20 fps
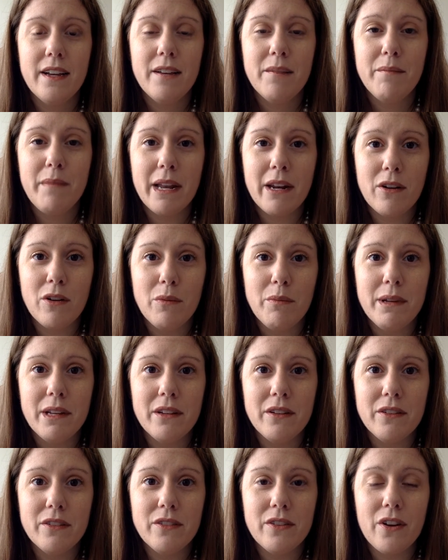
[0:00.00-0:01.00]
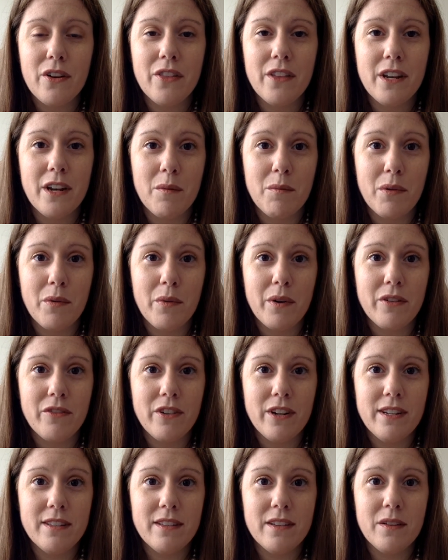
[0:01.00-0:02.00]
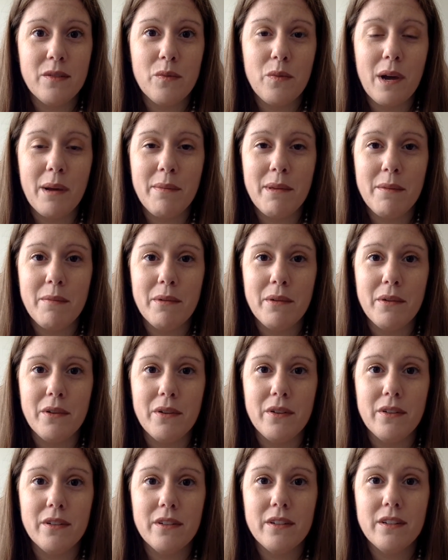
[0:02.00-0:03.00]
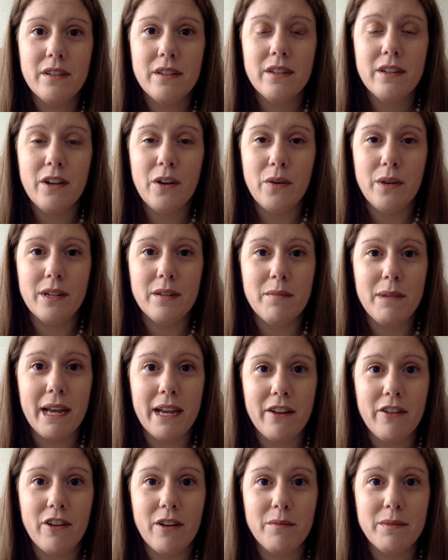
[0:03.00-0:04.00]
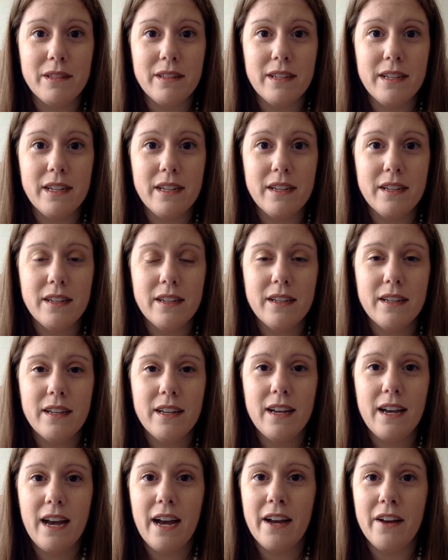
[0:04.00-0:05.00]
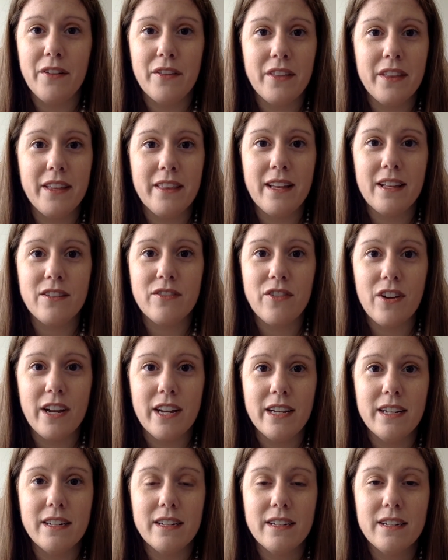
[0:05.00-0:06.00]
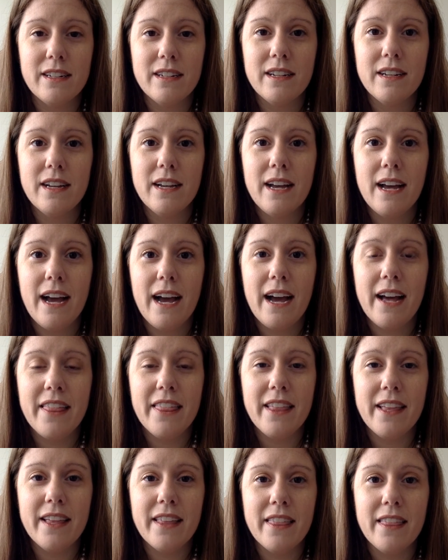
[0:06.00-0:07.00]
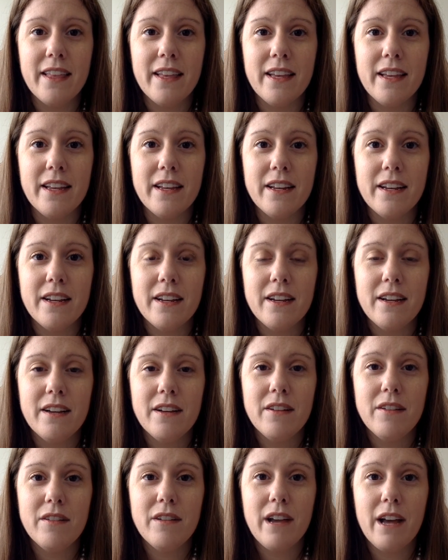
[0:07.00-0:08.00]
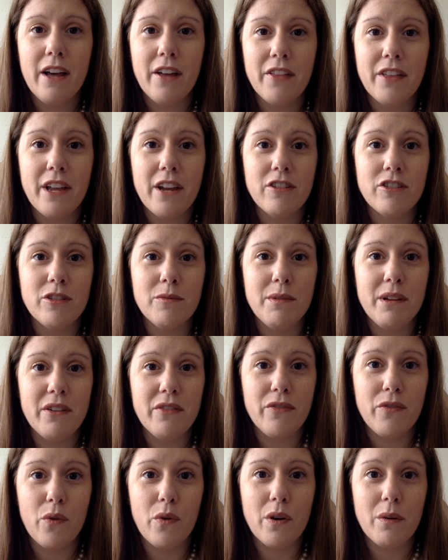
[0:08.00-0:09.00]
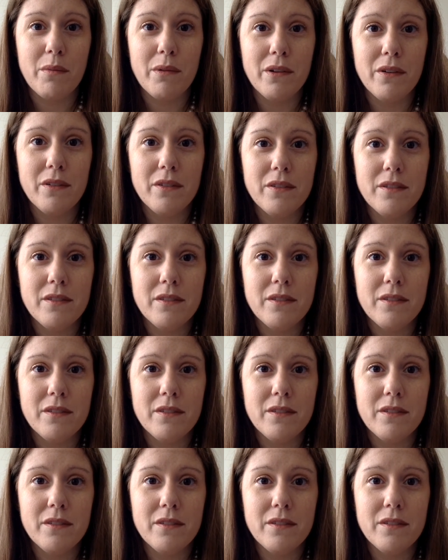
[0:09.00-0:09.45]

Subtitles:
Medical bills are the number one reason why people go into bankruptcy. I don't think that's right. I think that healthcare should be affordable